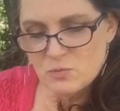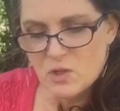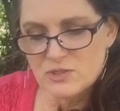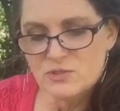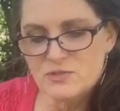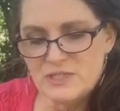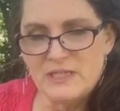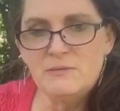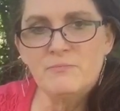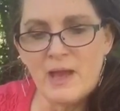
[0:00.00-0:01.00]
Walter
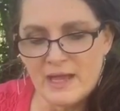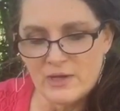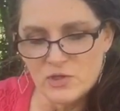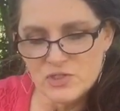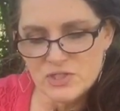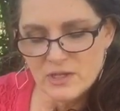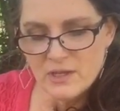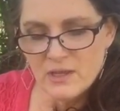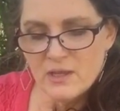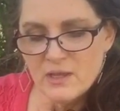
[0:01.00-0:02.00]
Dean Myers,
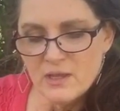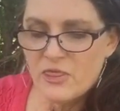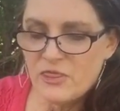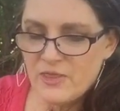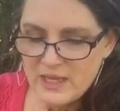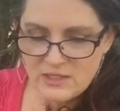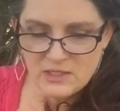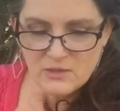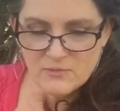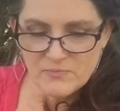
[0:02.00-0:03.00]

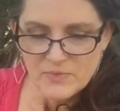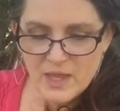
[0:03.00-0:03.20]
thank you